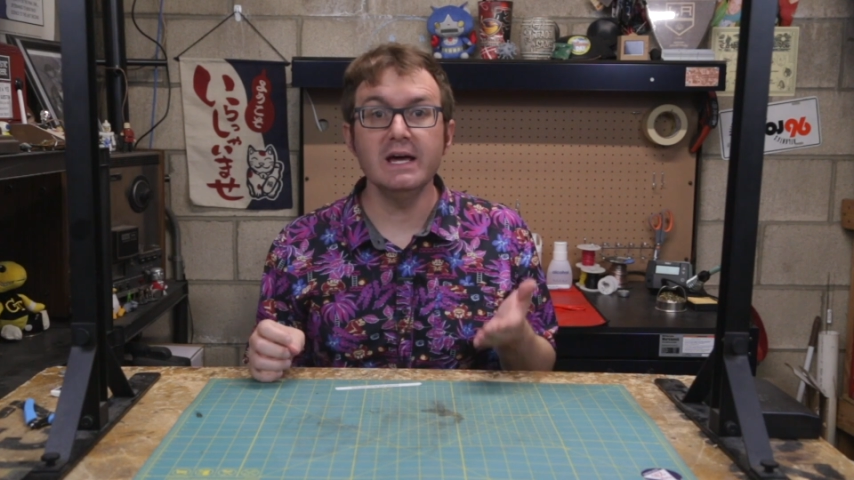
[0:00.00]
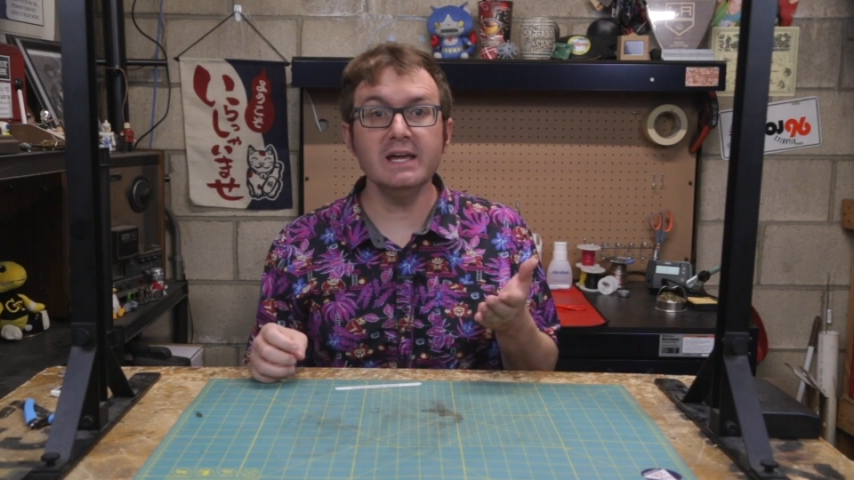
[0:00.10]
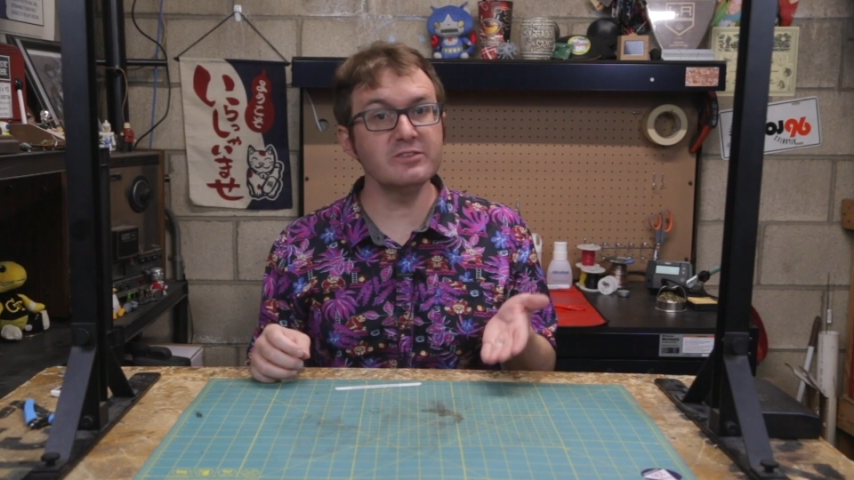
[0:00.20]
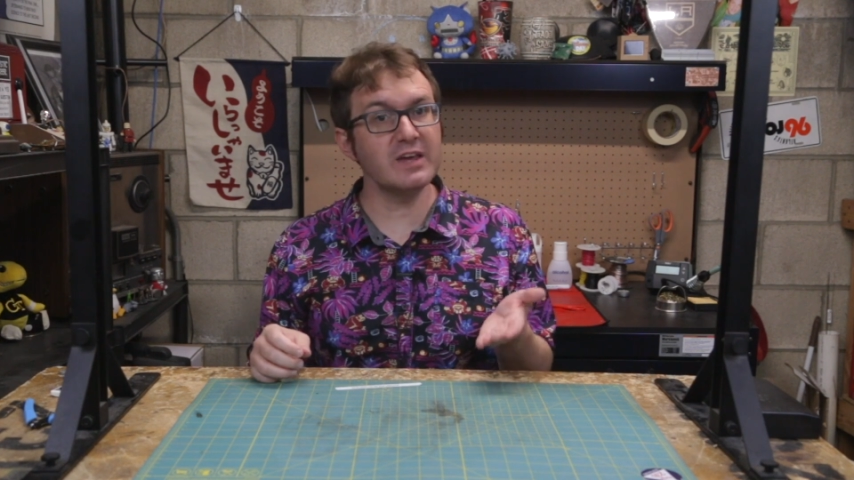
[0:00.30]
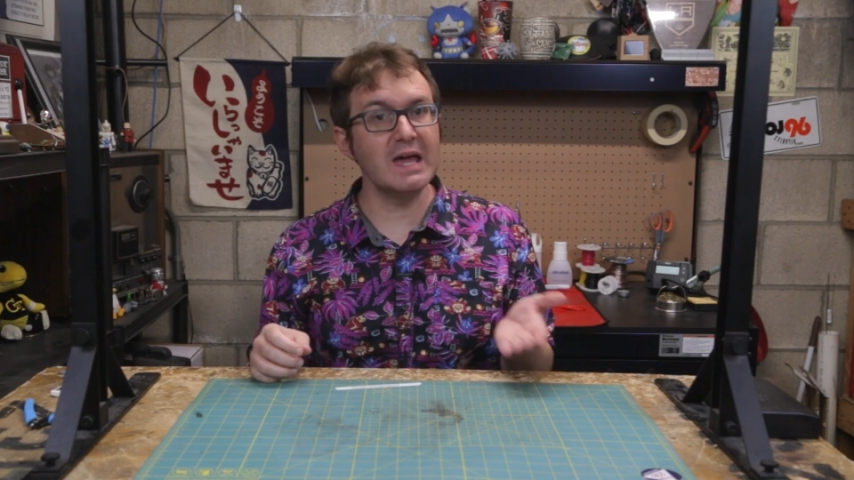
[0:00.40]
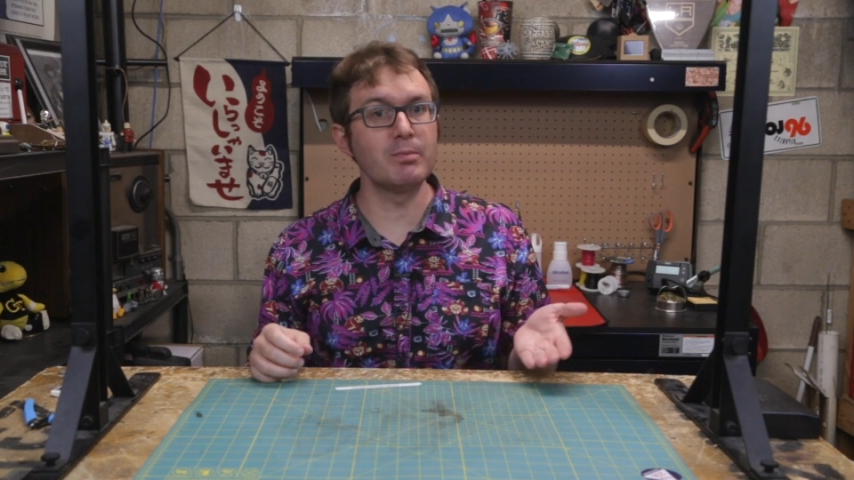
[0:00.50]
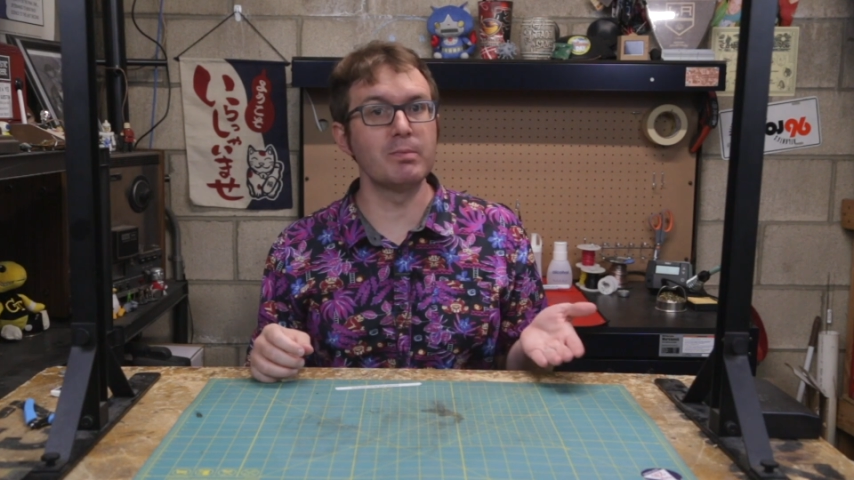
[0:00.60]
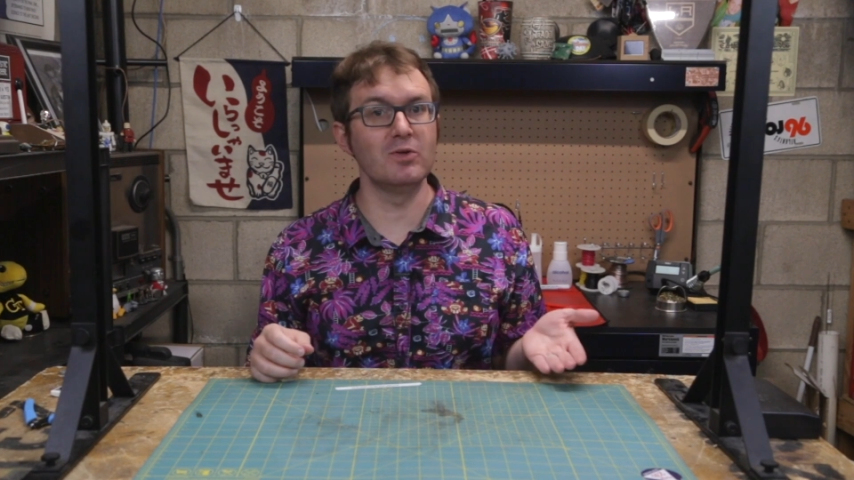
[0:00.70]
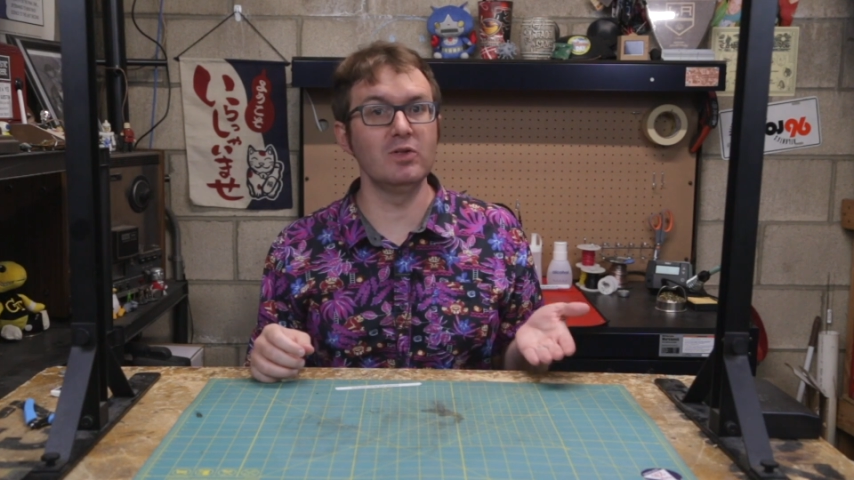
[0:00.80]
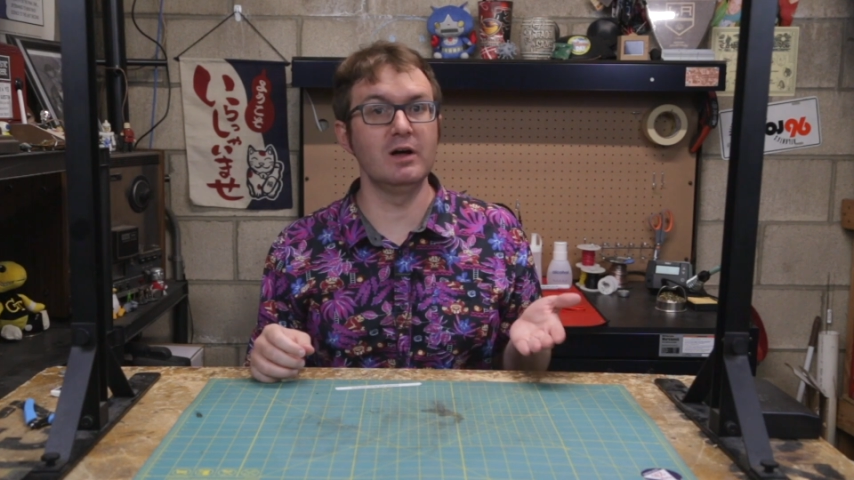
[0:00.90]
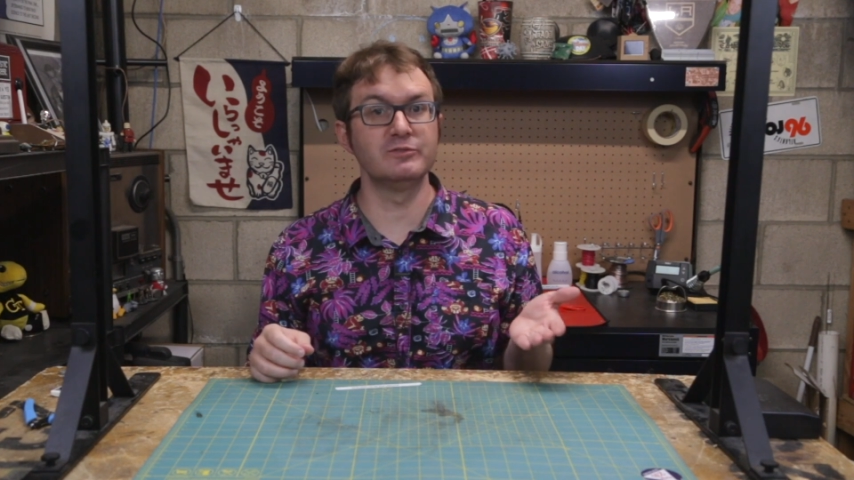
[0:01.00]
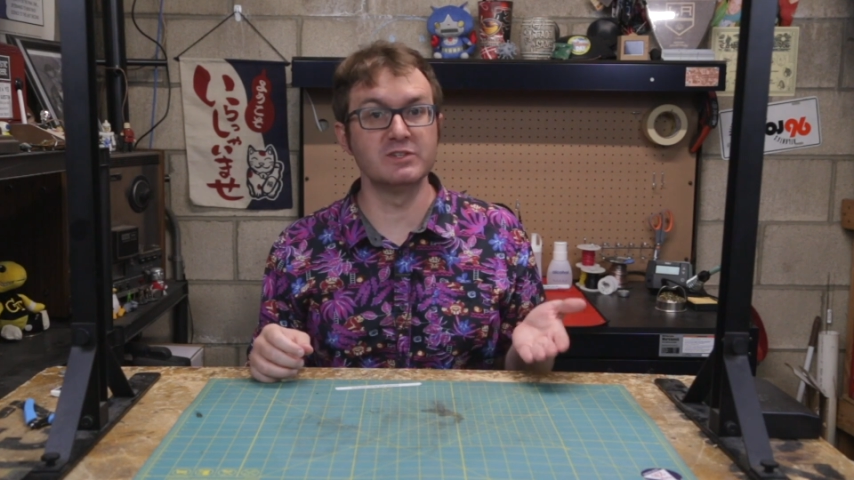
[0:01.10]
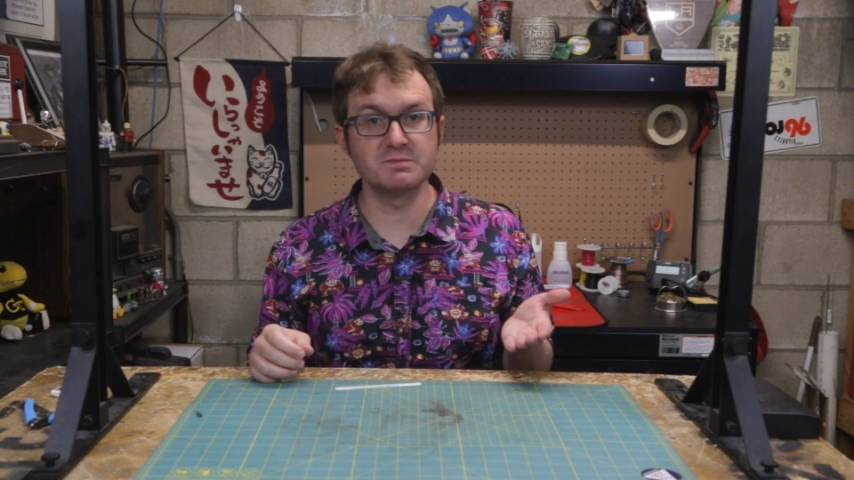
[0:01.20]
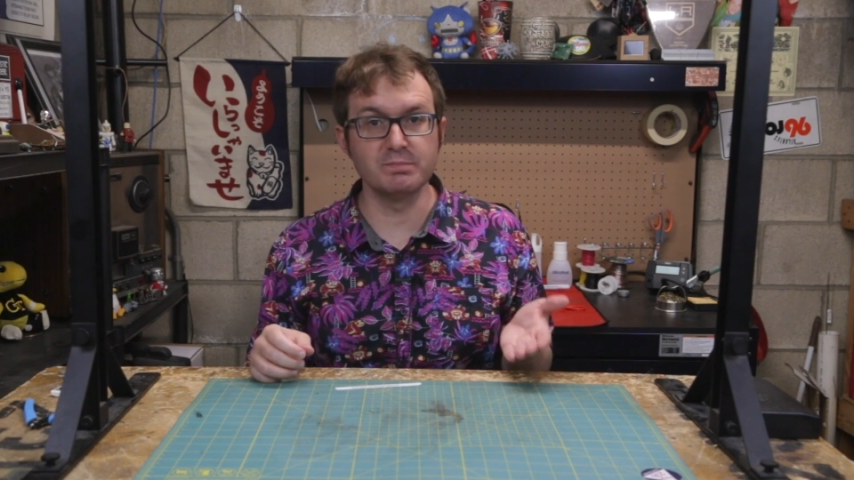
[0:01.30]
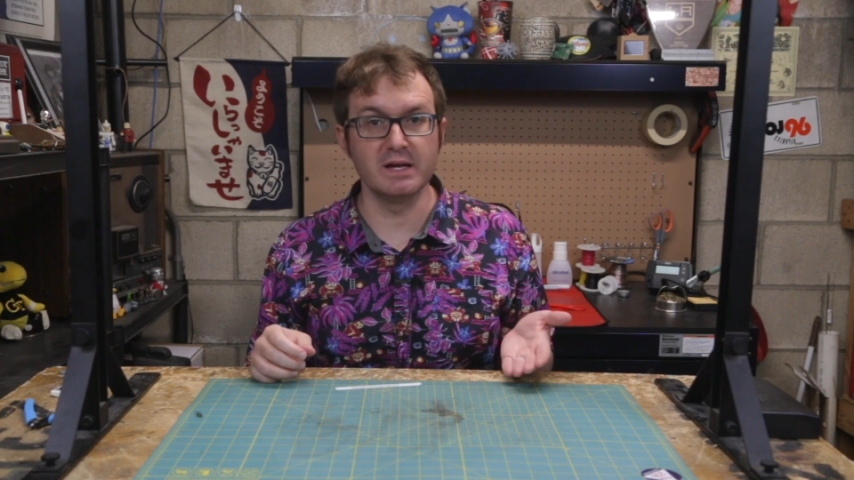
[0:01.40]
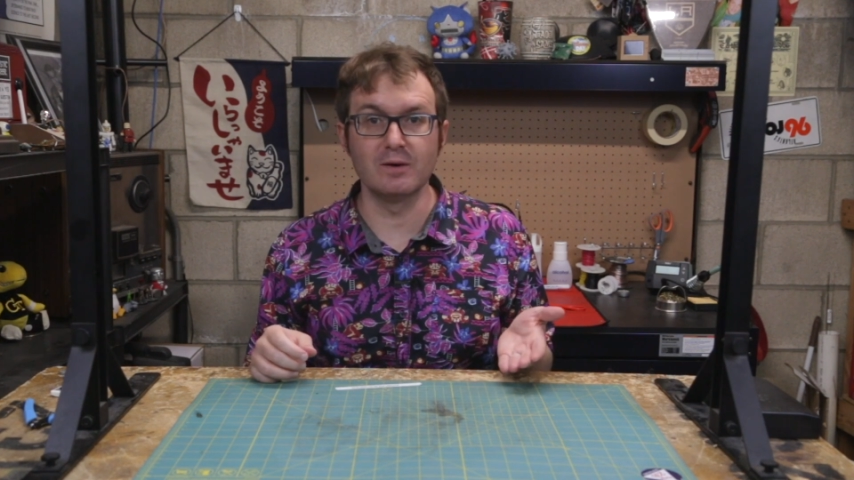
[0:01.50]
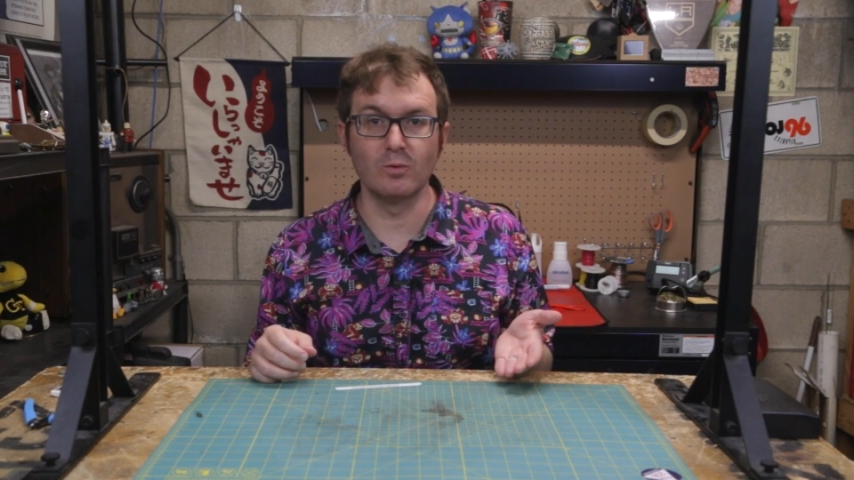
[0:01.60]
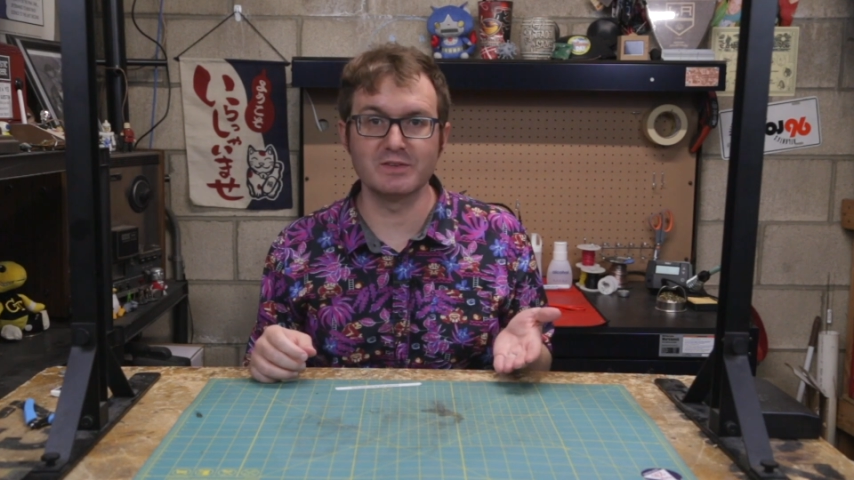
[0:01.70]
is capable of displaying